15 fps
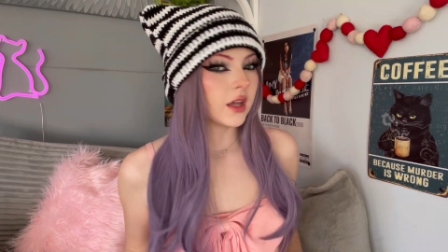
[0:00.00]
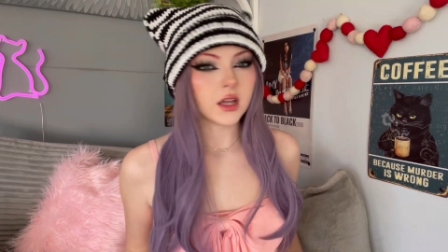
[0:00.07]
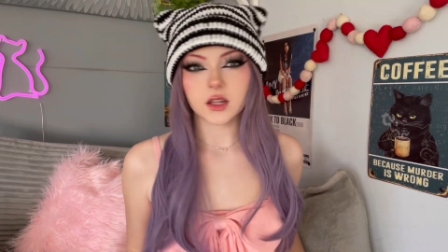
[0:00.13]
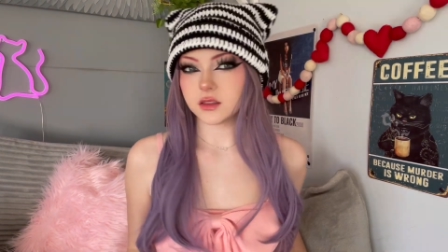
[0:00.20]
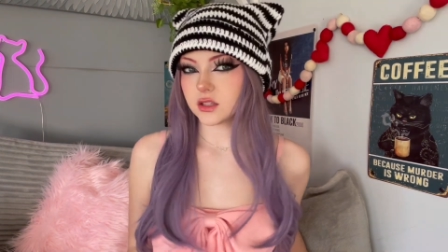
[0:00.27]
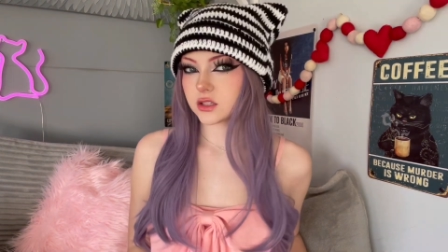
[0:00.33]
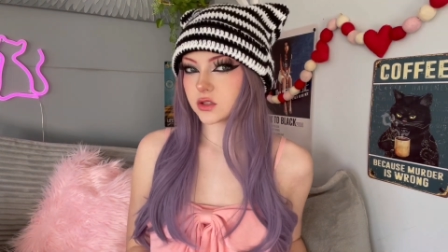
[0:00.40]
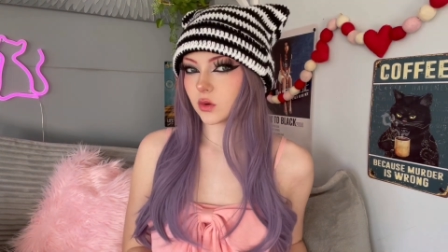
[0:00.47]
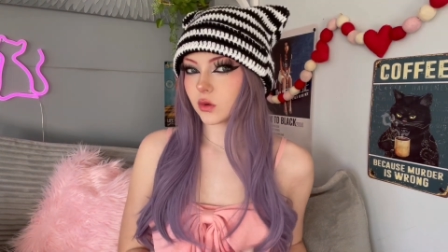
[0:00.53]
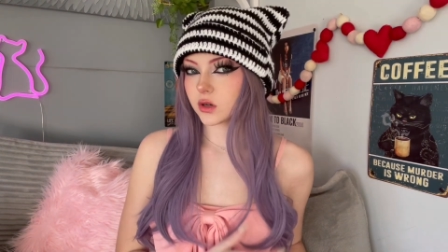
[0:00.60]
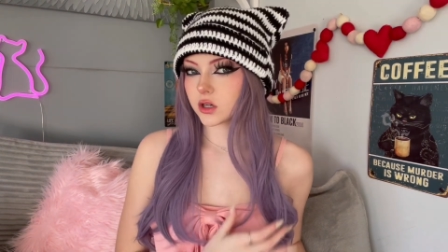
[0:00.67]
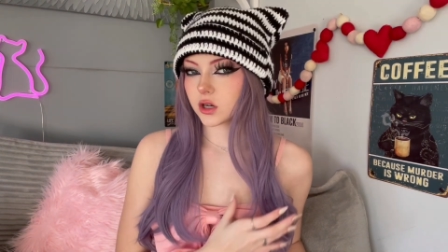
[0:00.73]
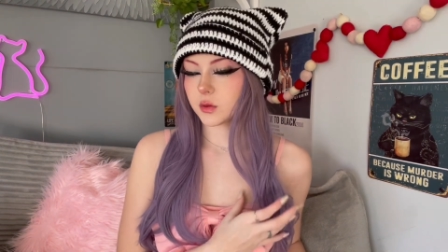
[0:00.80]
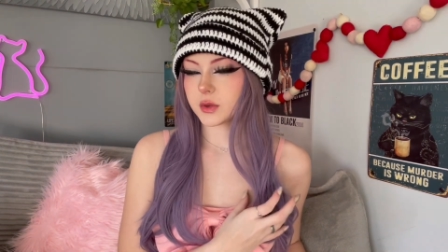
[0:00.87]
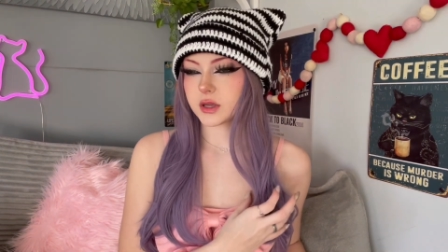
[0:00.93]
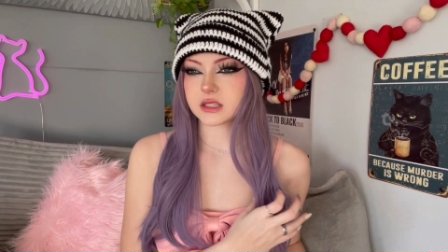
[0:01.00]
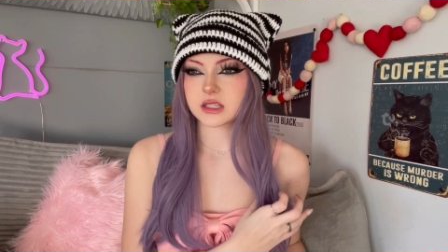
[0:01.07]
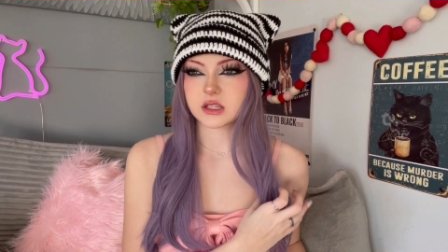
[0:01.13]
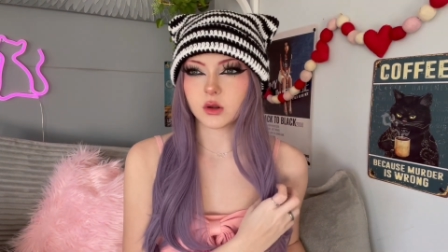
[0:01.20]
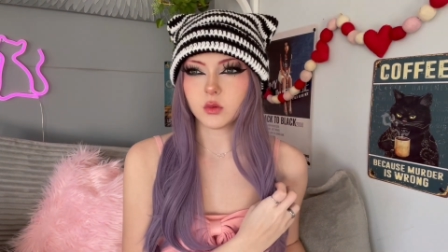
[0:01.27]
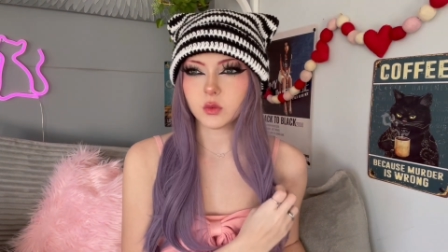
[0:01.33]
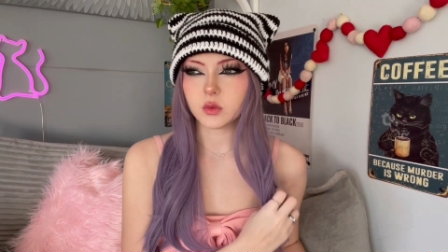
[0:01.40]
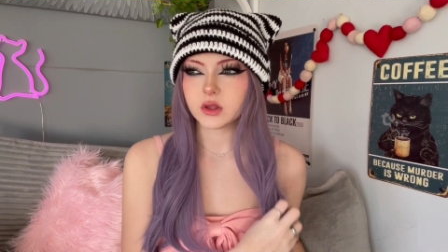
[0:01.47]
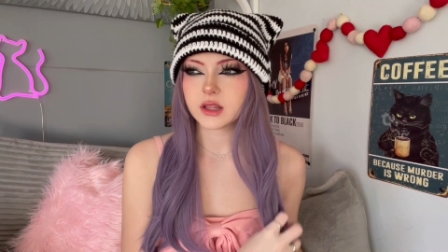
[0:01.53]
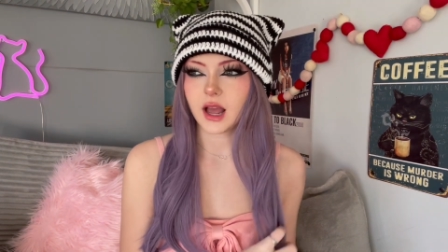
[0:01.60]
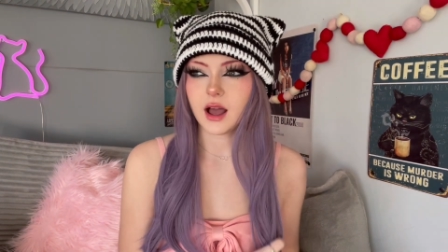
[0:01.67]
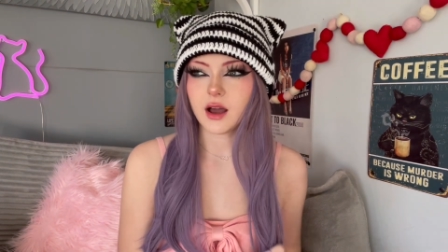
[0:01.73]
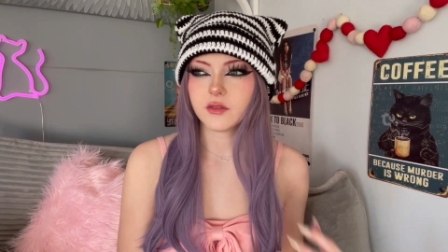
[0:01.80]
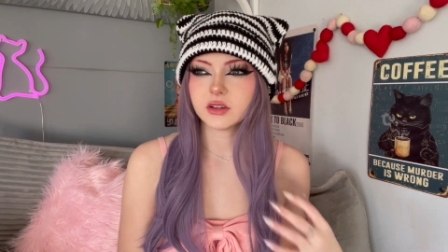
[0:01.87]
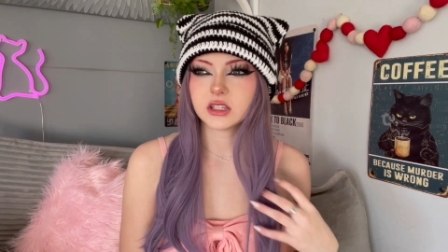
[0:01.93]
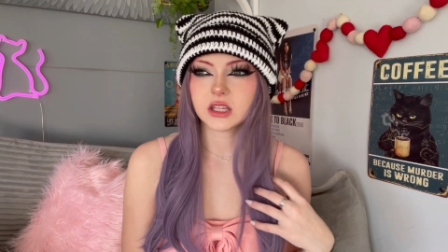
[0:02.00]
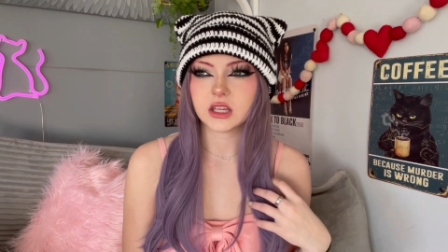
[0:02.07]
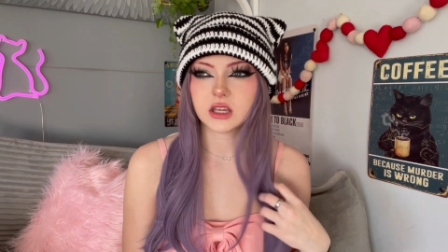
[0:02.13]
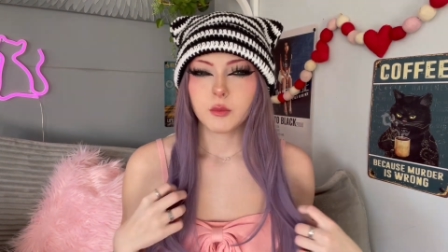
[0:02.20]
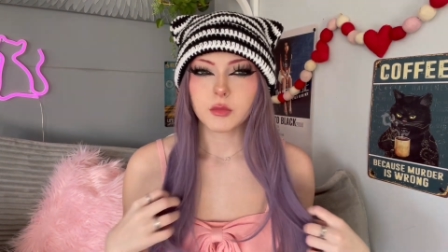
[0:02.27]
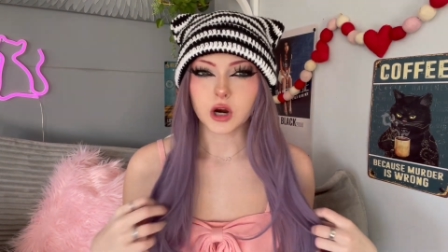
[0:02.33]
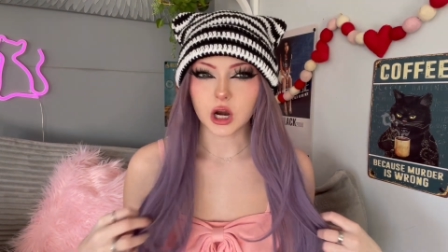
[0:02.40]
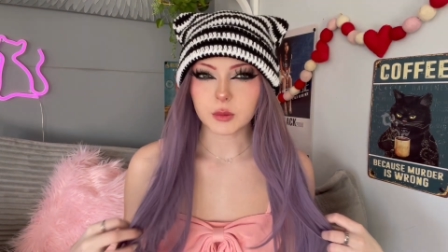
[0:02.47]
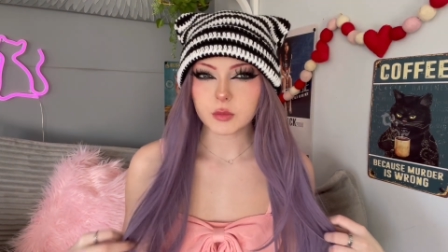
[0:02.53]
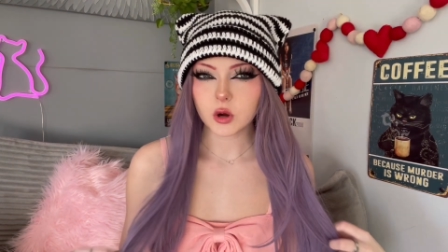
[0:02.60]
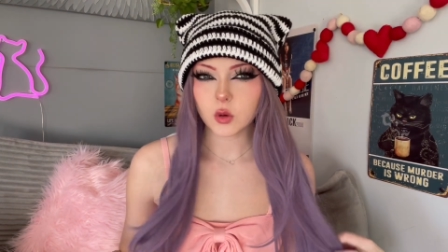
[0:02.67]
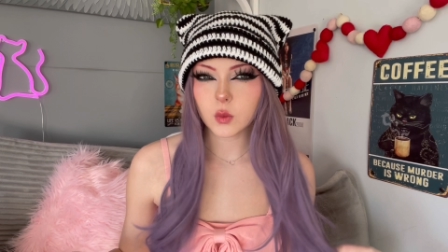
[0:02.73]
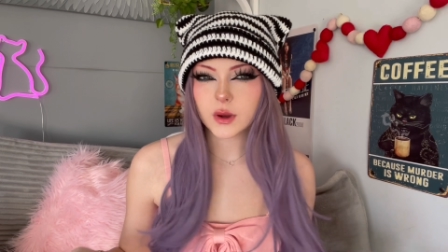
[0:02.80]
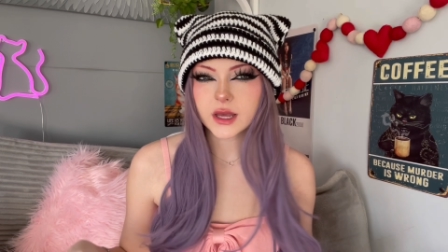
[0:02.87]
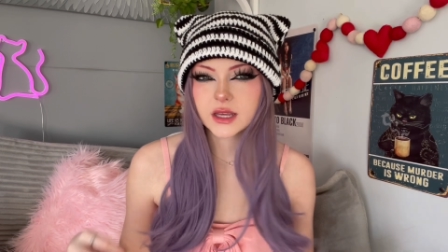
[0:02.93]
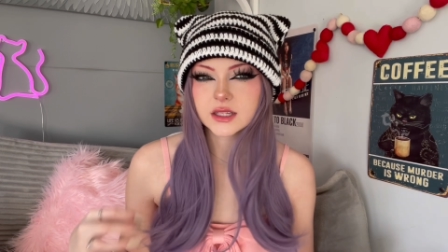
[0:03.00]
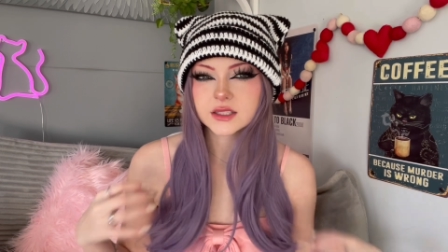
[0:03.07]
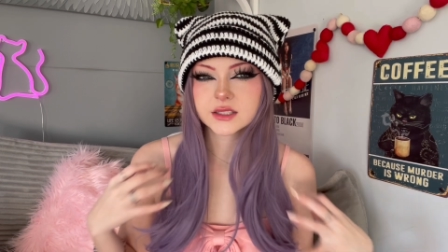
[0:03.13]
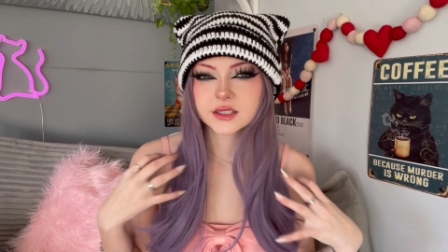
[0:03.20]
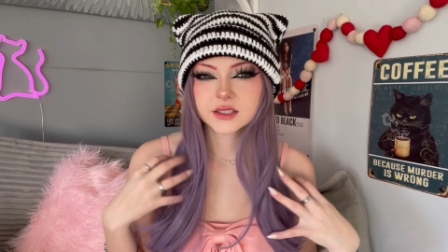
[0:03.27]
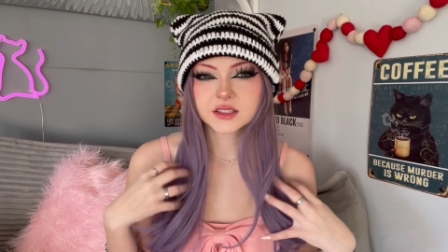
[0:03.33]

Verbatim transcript: in this order because I don't really have any purple wigs